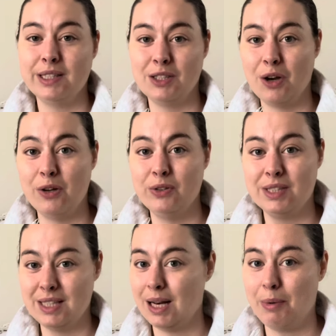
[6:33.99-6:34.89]
to go to
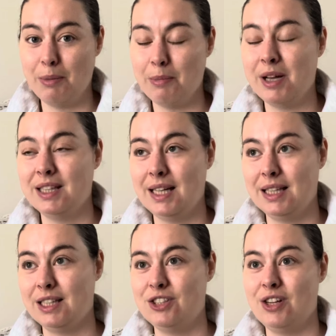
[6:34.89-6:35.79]
celebrate my birthday
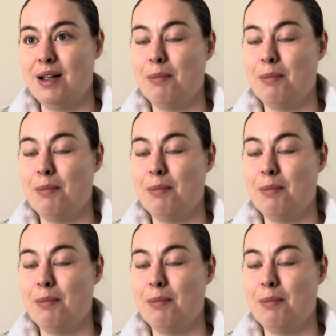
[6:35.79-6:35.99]
this year.